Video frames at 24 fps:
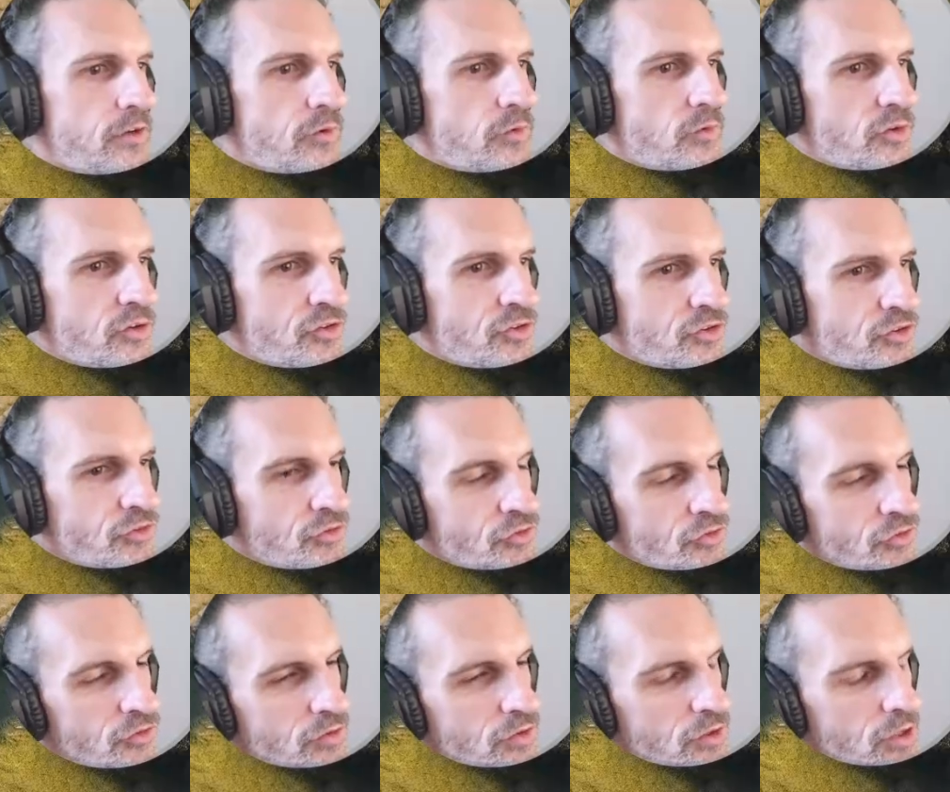which
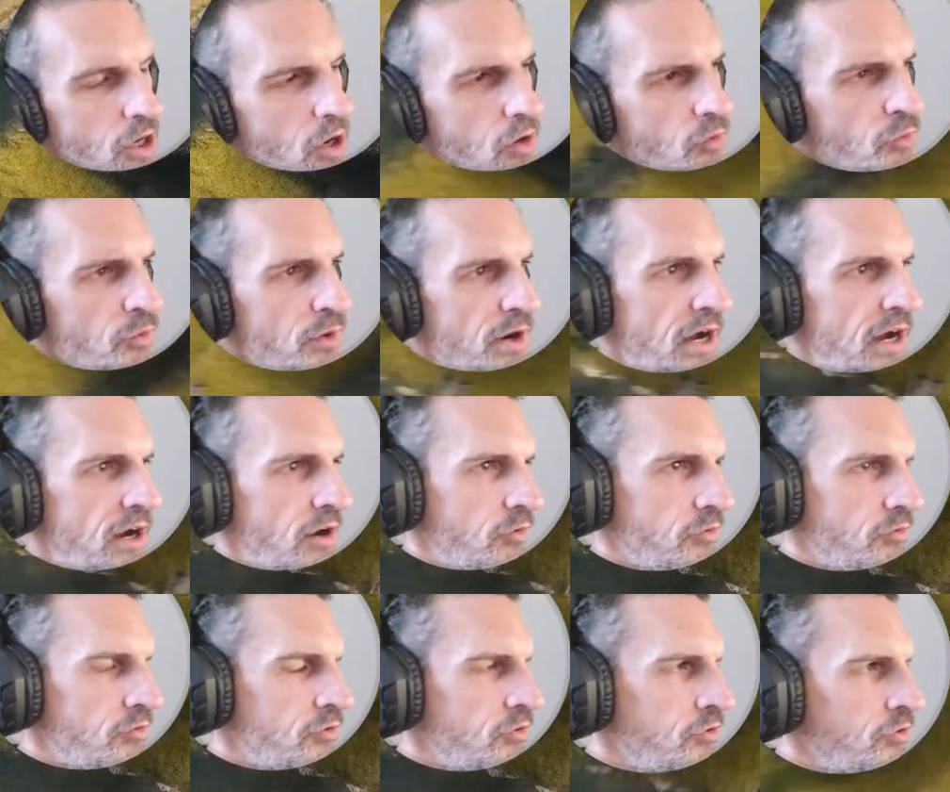is
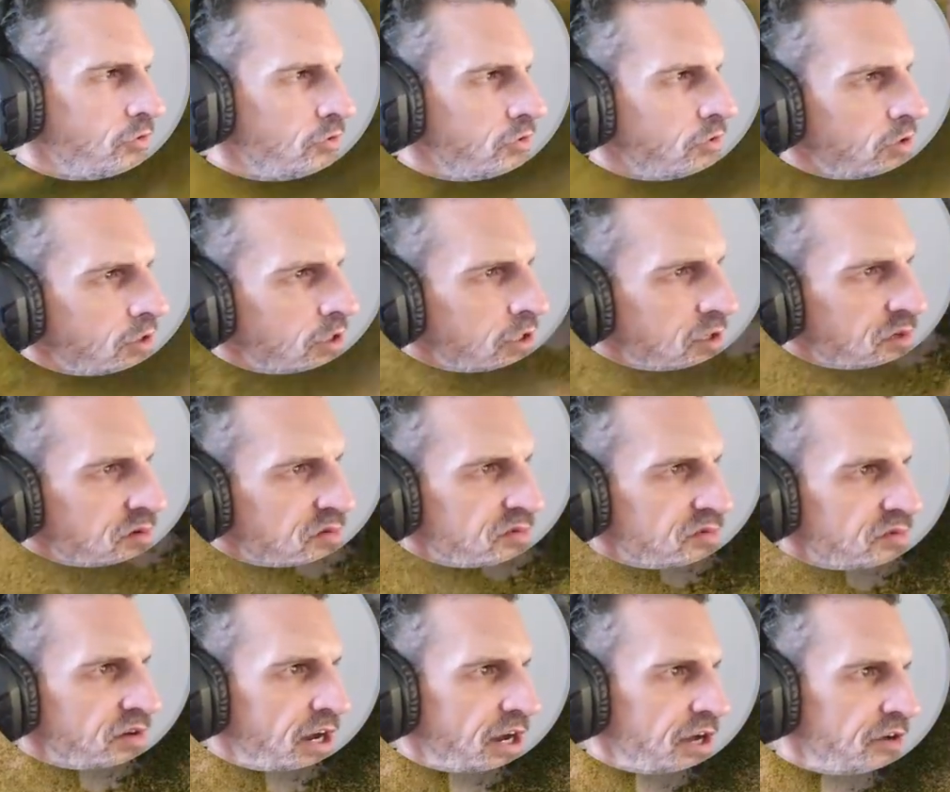around
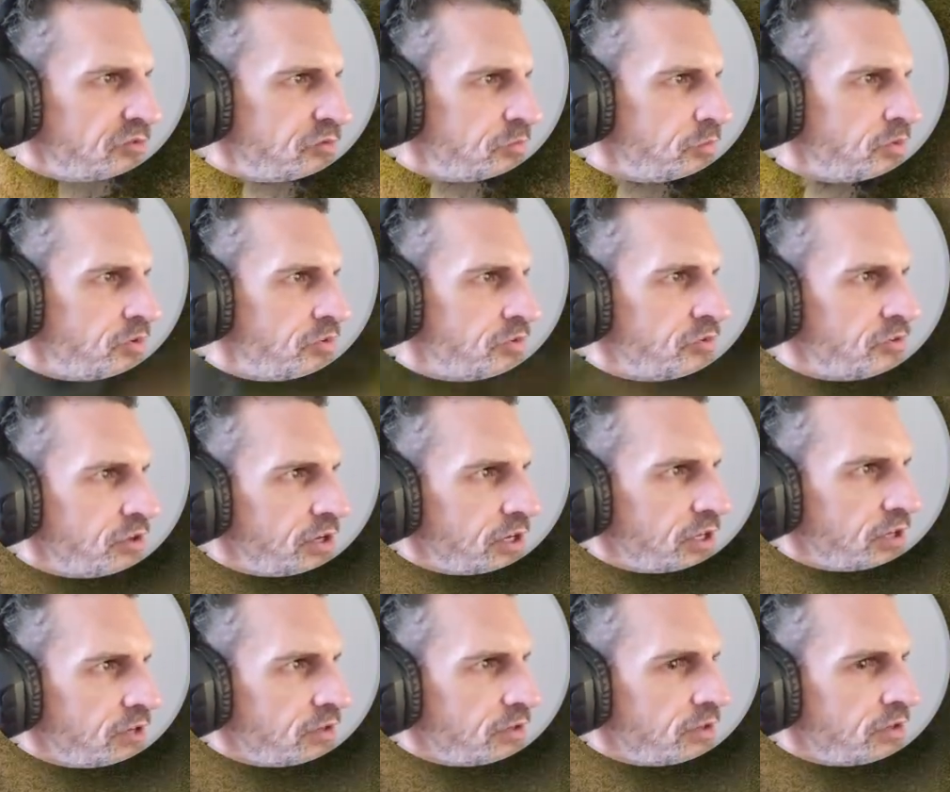
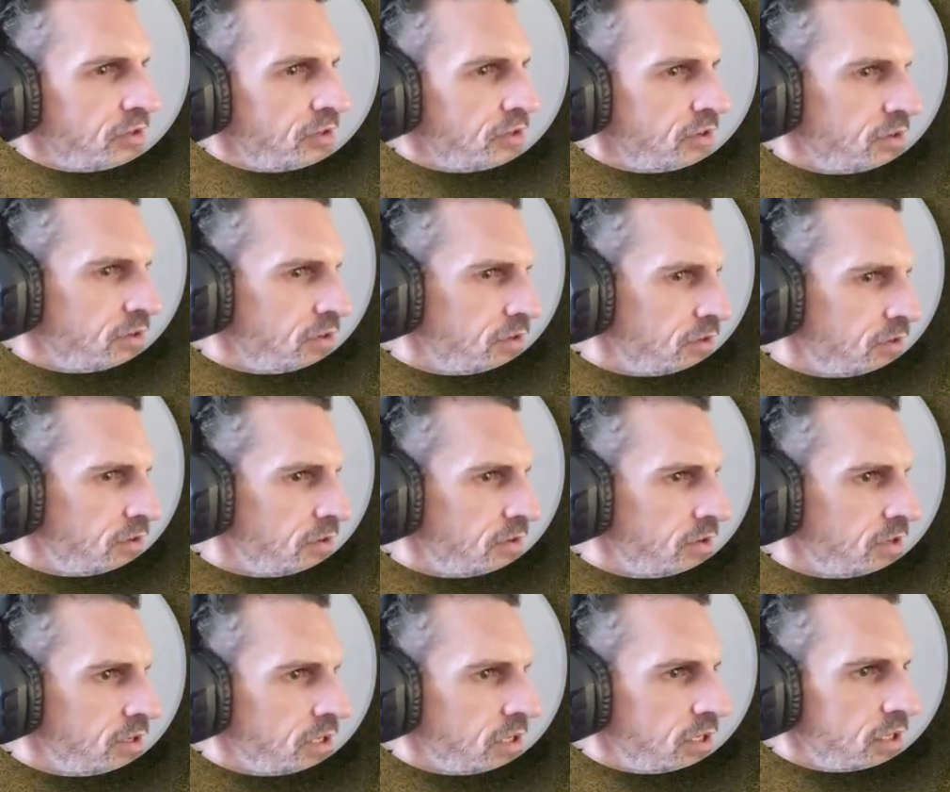5%
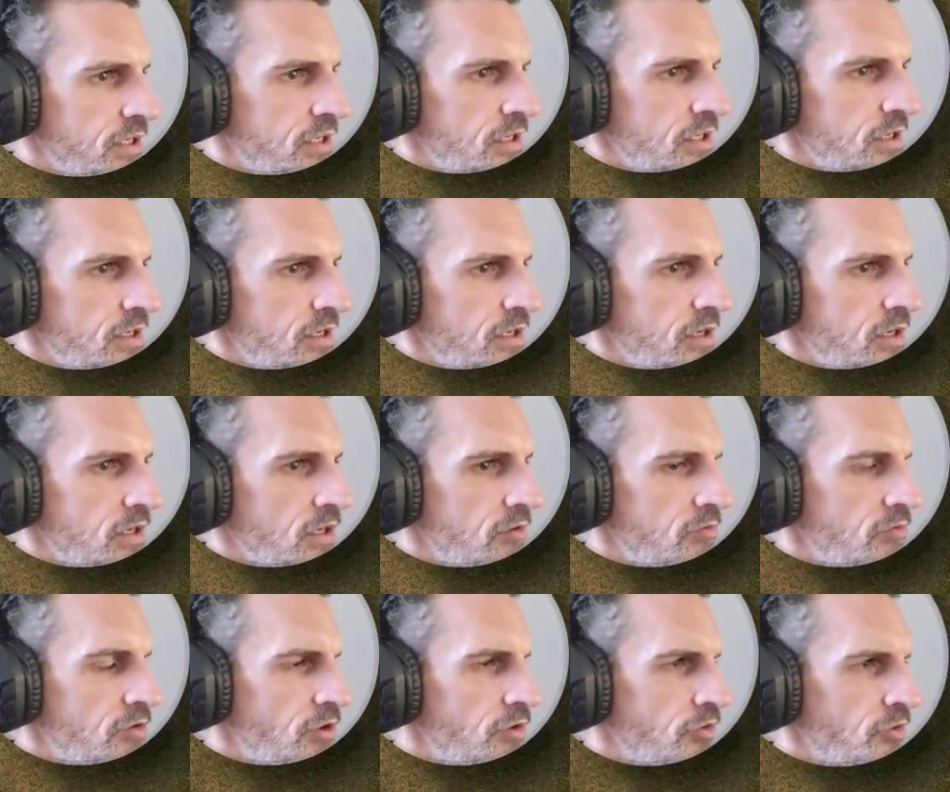
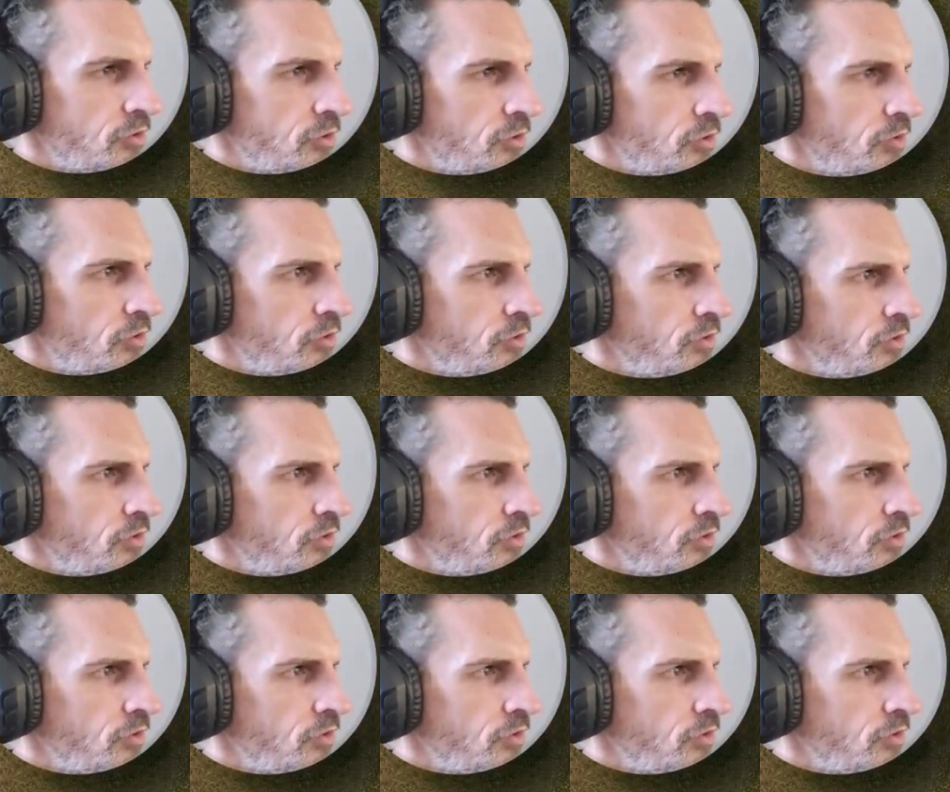of our total